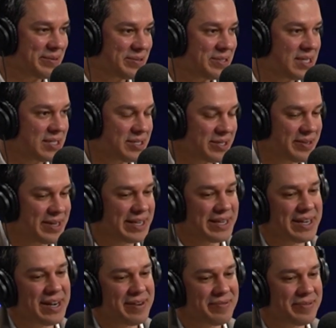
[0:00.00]
It was such a great
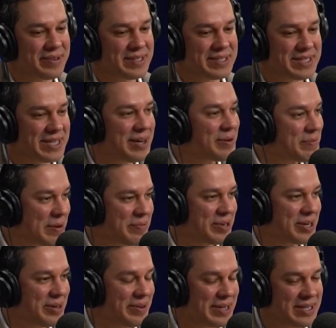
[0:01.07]
conference. And I
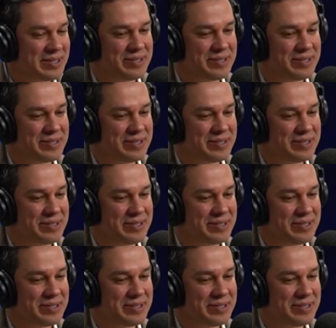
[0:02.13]
remember going